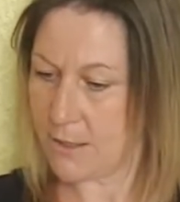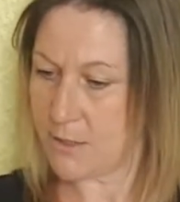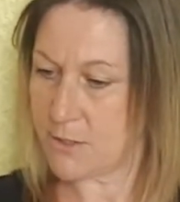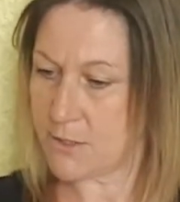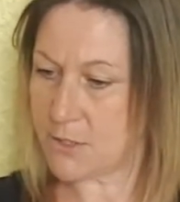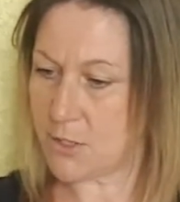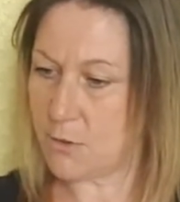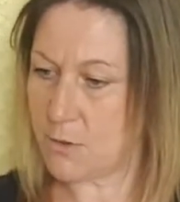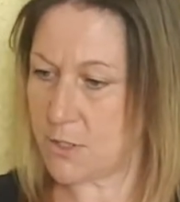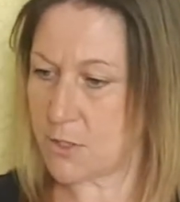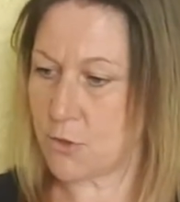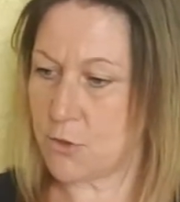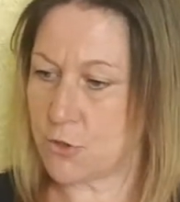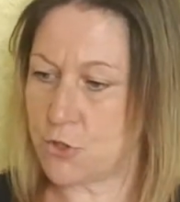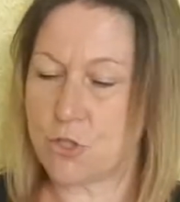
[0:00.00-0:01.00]
suit this
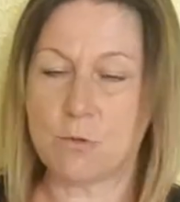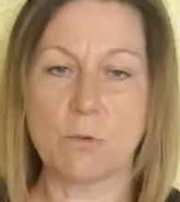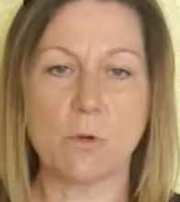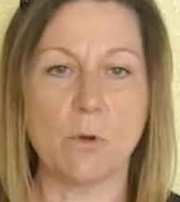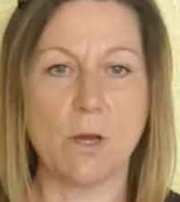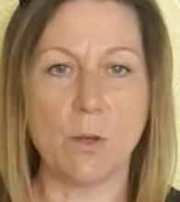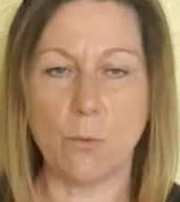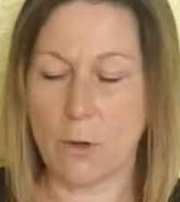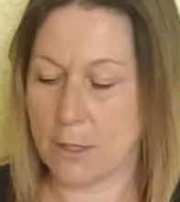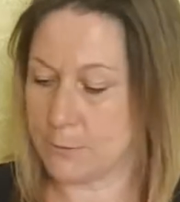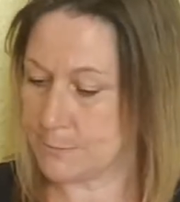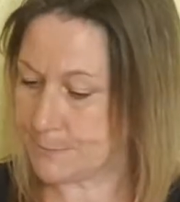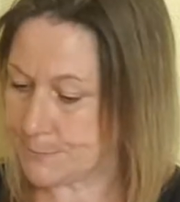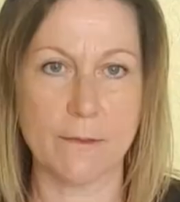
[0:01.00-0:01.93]
costume quite well.